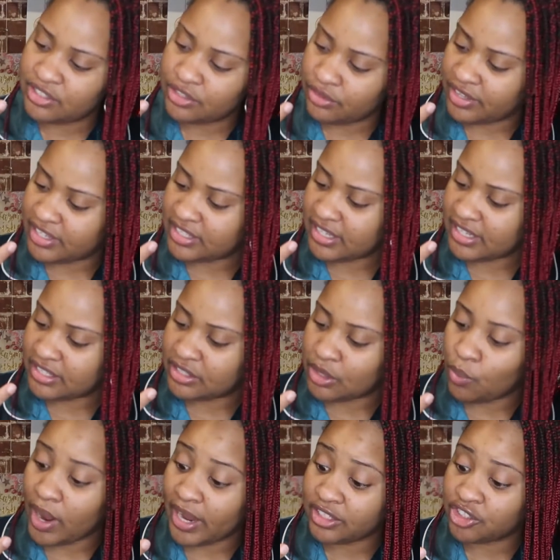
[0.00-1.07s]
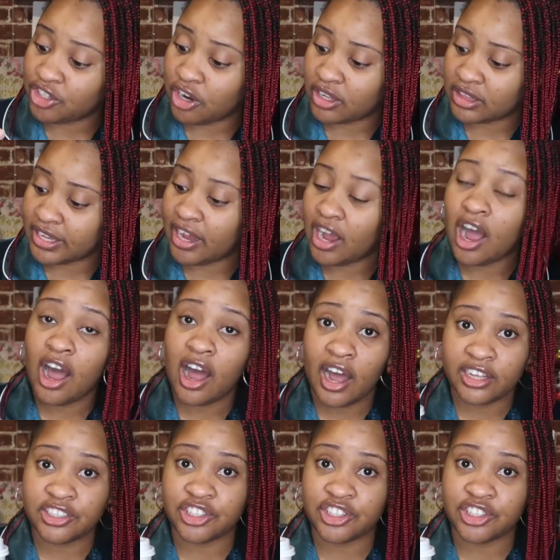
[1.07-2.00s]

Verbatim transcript: so this is the white chocolate hot